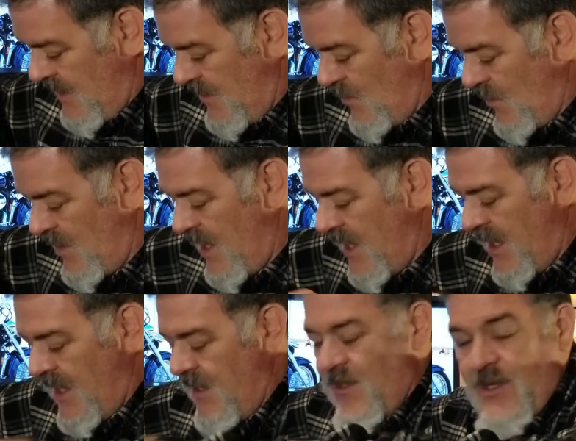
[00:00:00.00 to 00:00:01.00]
we're getting
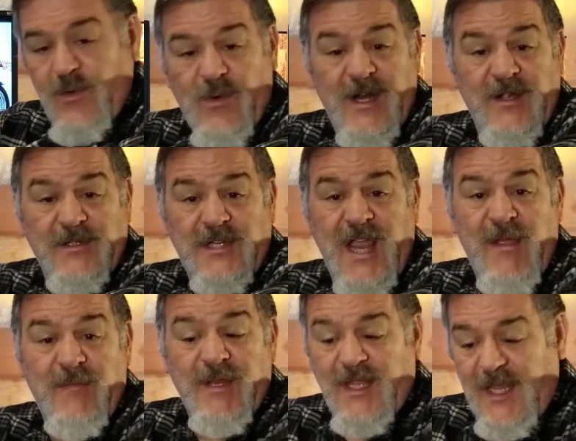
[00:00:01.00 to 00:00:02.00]
into what else came
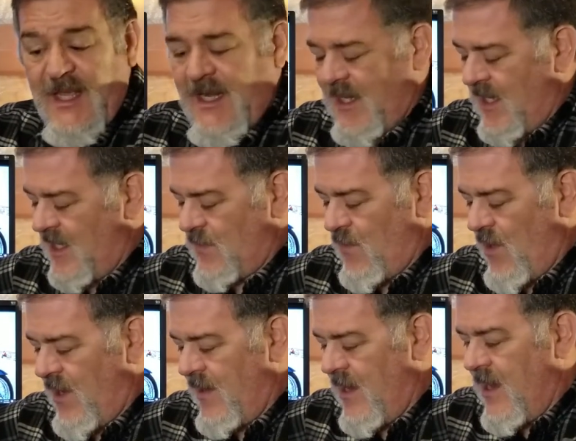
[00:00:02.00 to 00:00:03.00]
in the kit at this point,